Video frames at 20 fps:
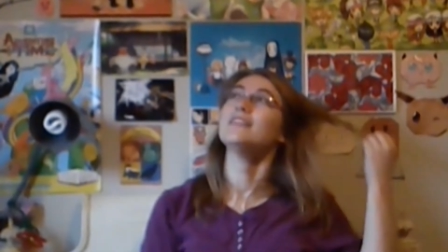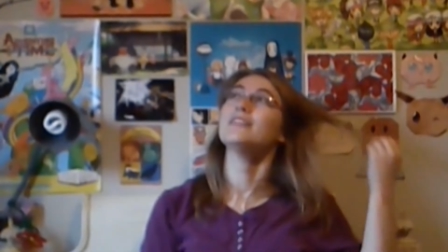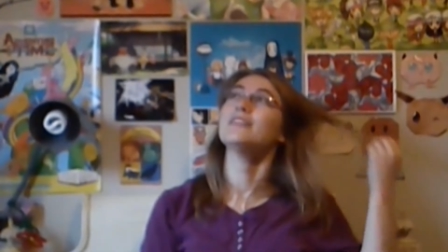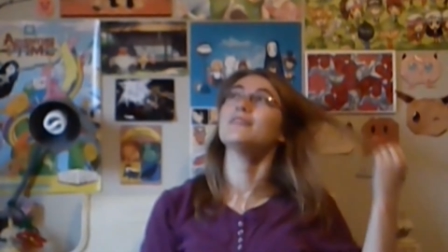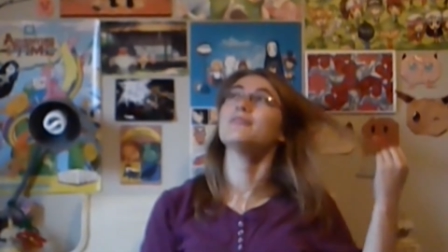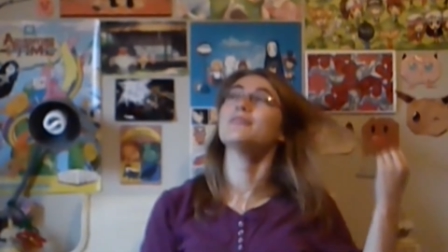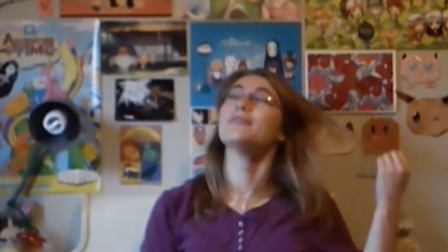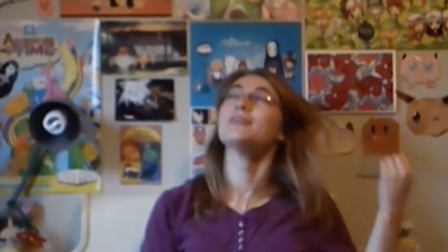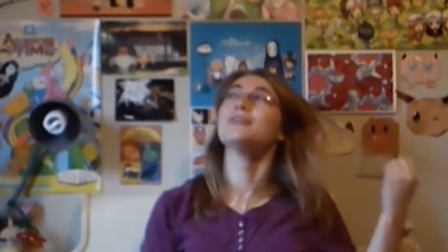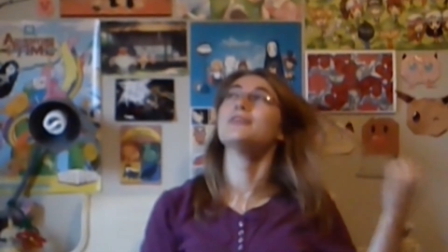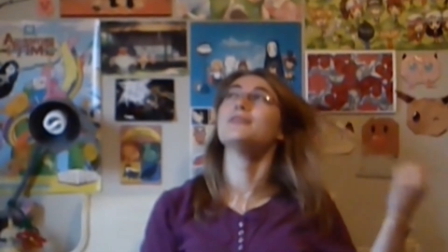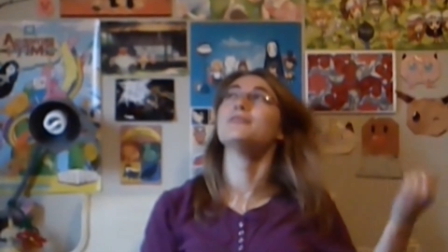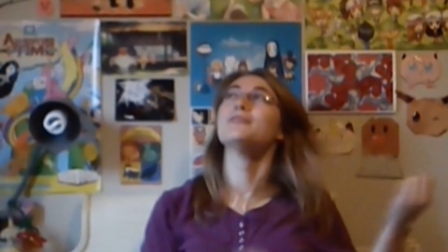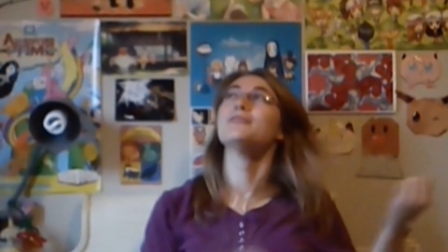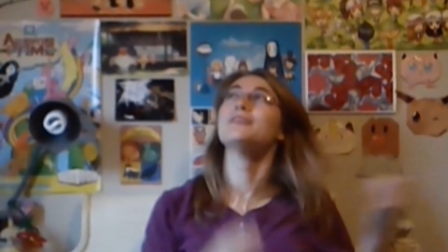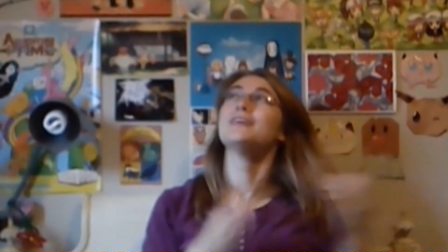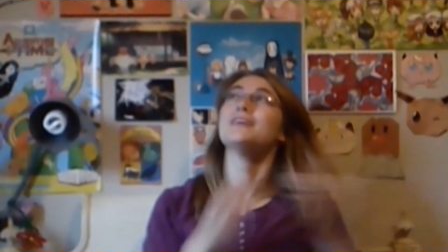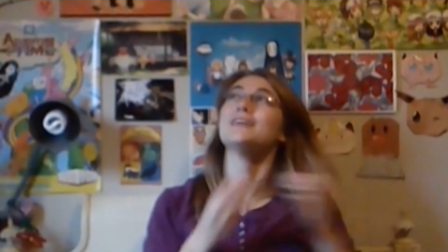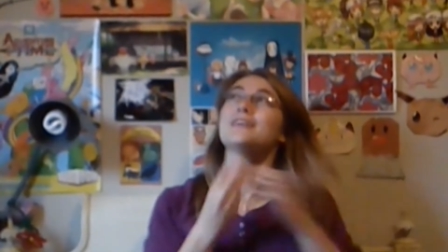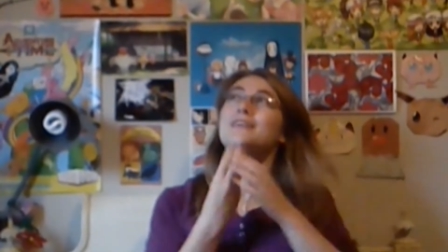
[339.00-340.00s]
The
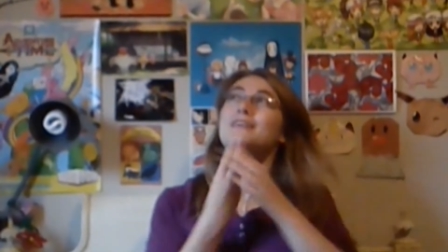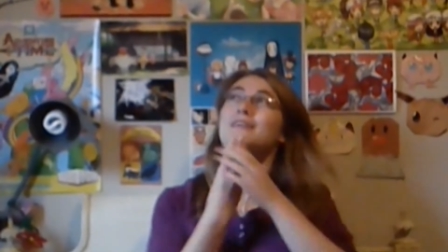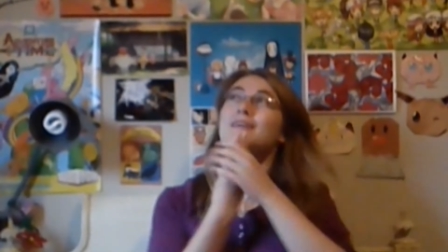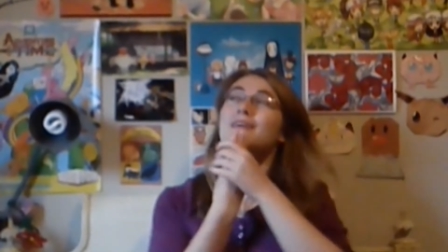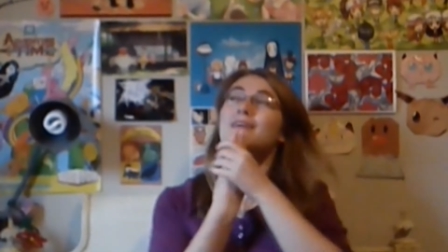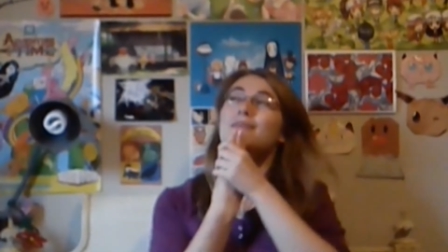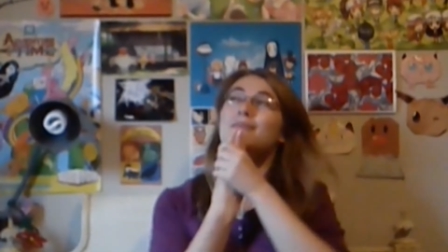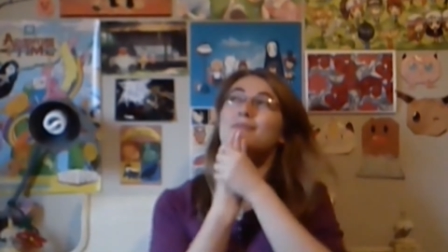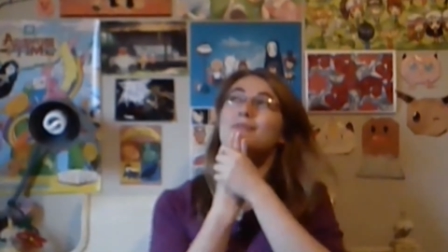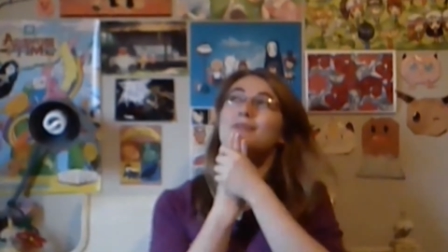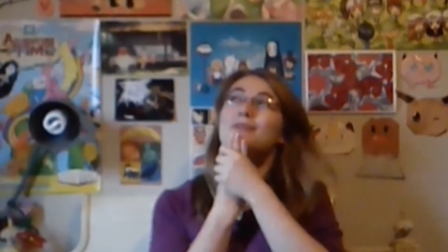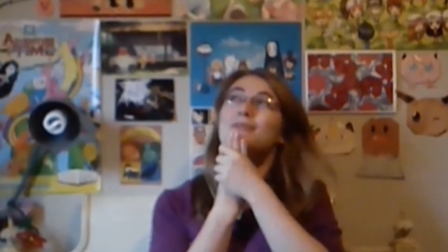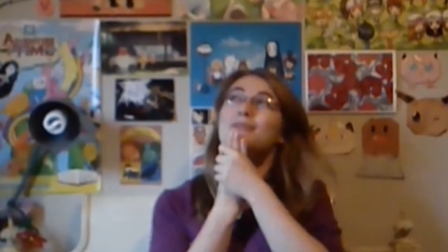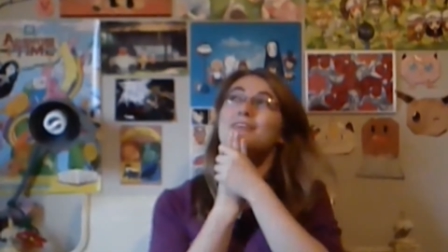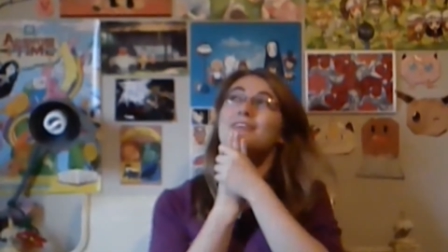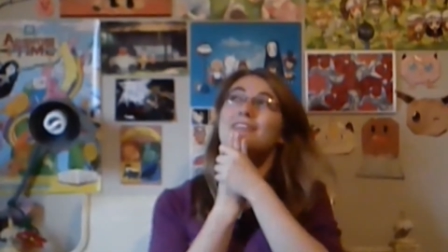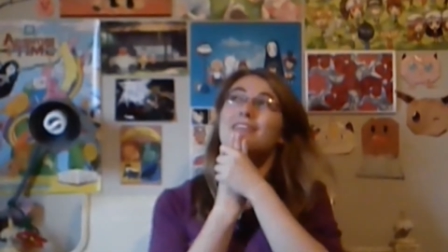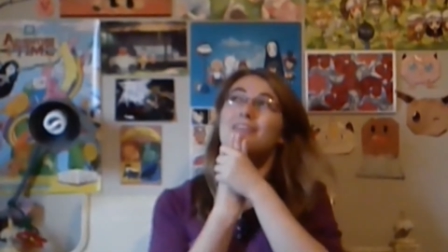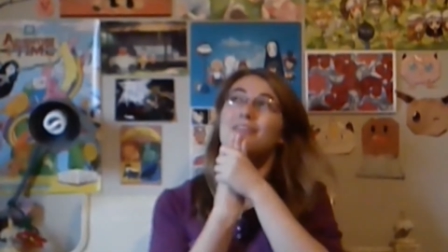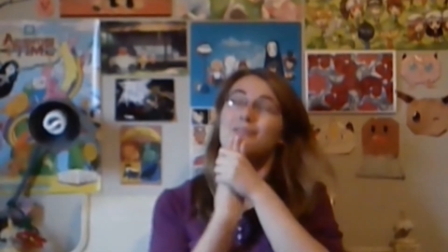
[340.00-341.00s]
reunion
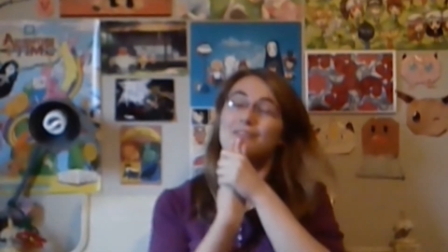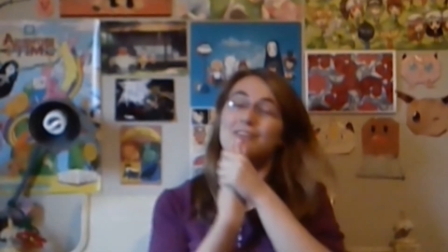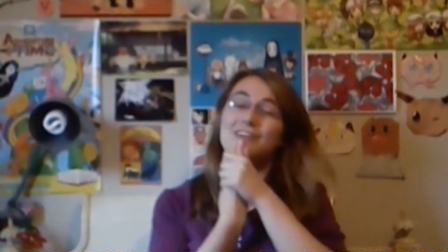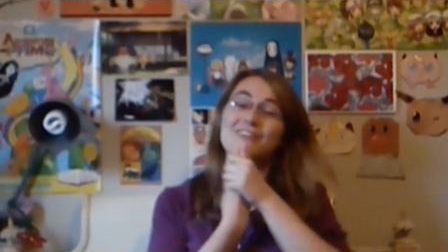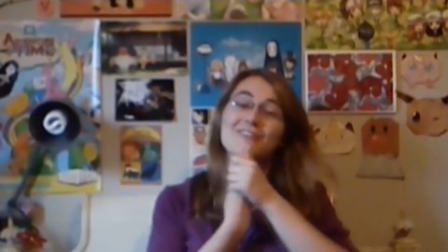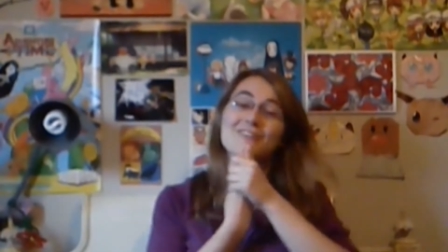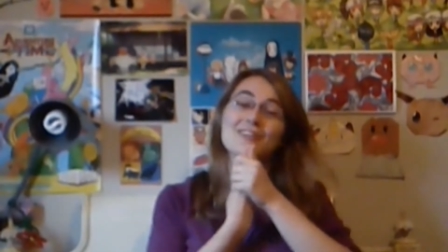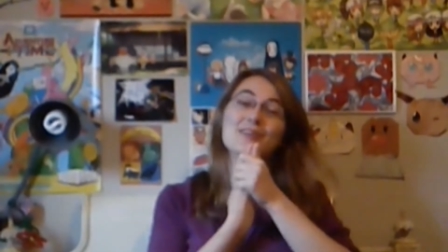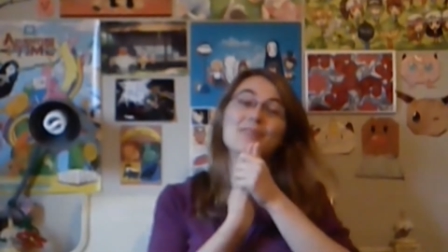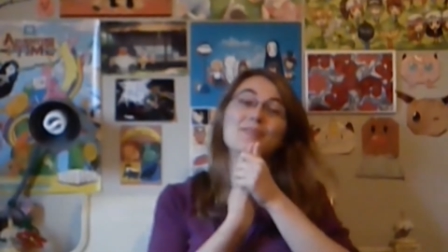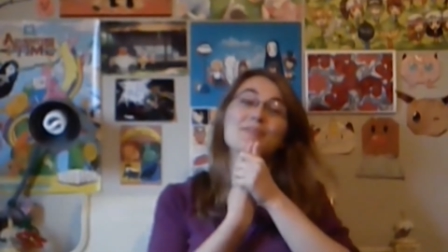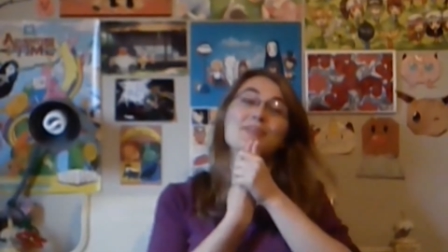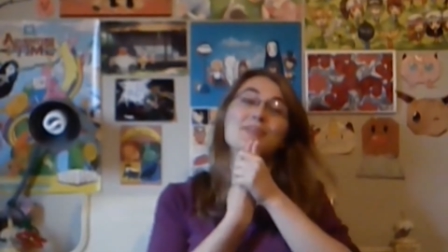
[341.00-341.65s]
between the three of them,